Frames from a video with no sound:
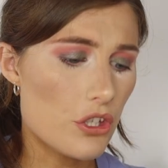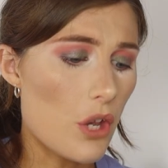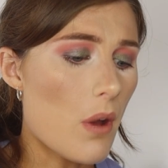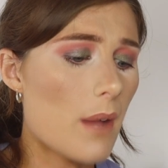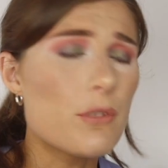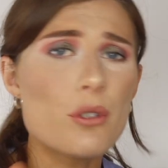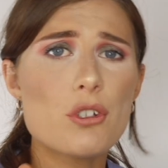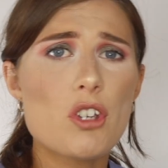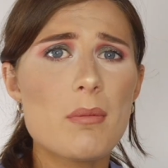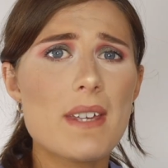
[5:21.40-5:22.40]
So I'm
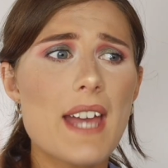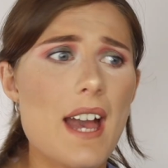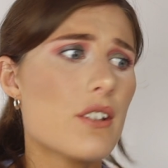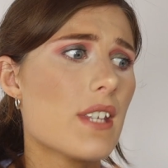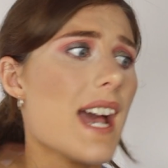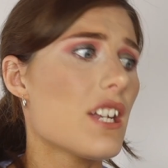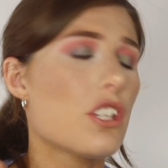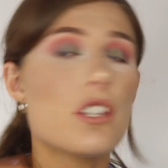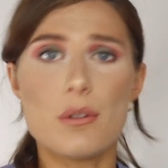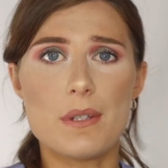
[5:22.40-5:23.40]
YouTubing how to
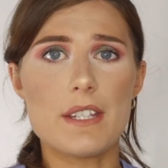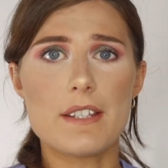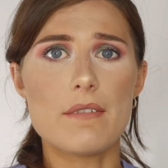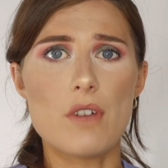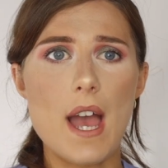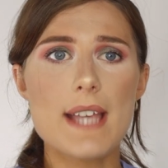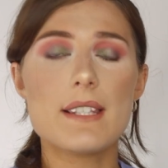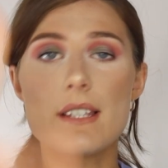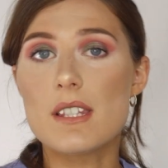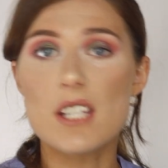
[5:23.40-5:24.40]
actually use this device
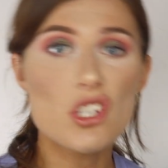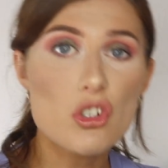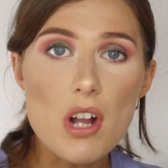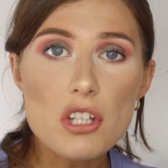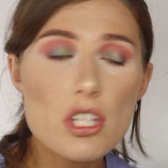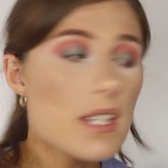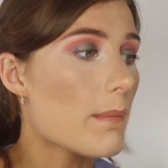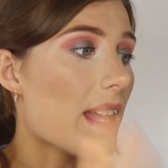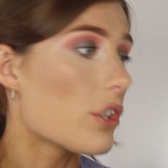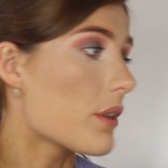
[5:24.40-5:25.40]
because the instructions
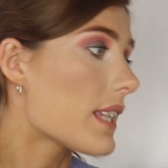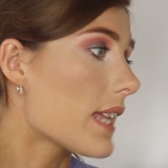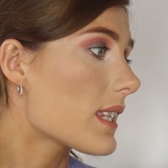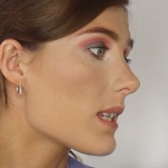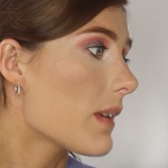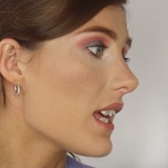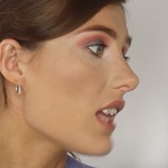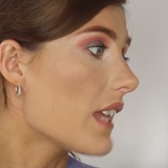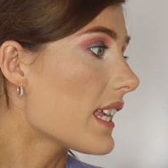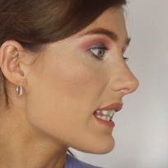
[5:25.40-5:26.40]
made no sense to me.
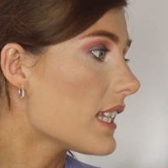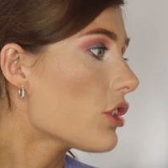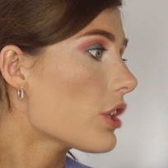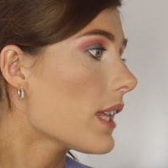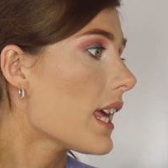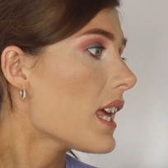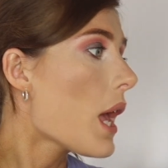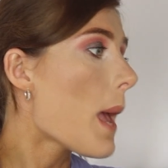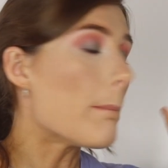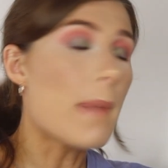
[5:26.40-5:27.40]
Like, there's literally
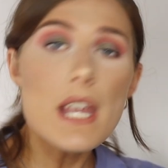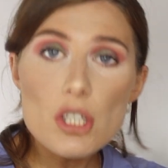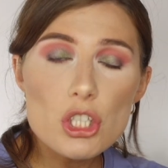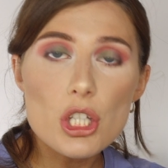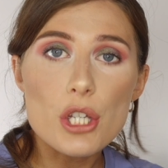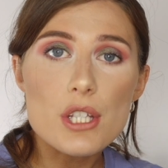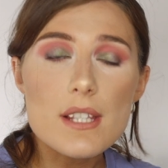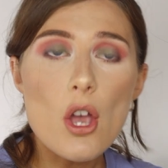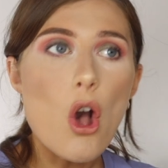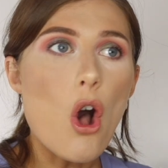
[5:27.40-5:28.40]

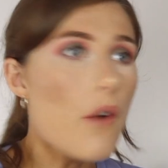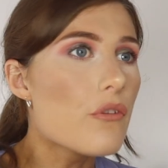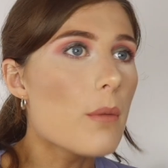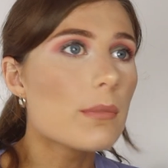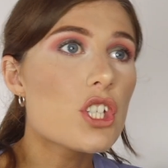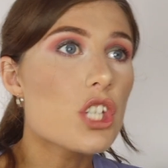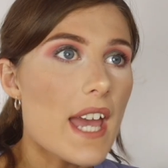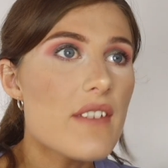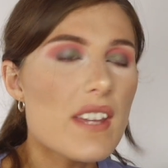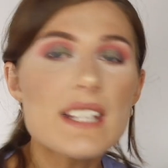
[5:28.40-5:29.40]
pictures of them
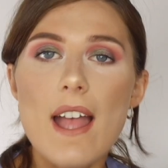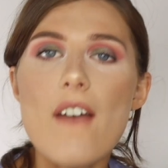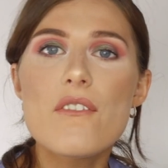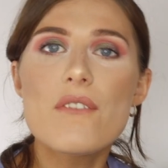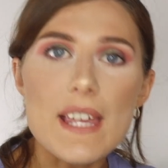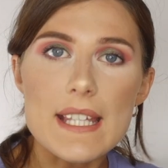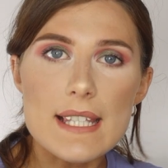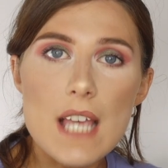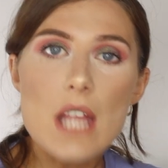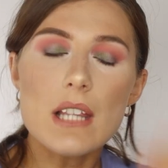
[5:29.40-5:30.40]
shaving their
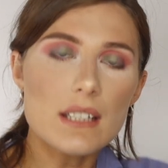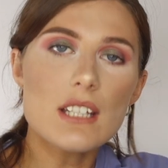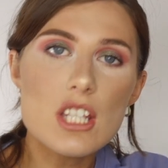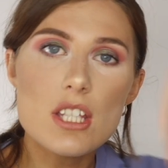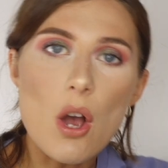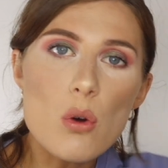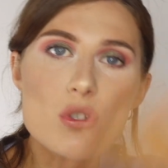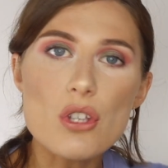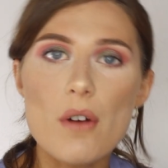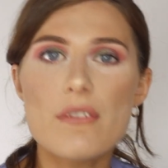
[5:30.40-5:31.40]
feet, like the
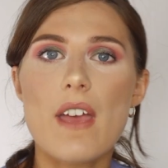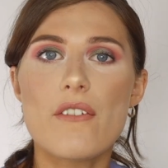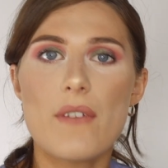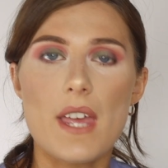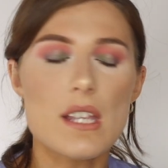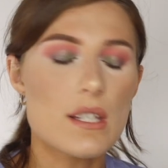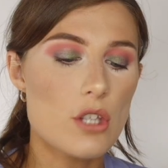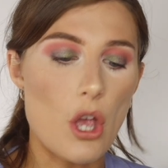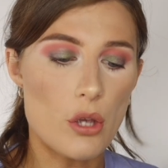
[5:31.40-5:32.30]
soles of their feet. So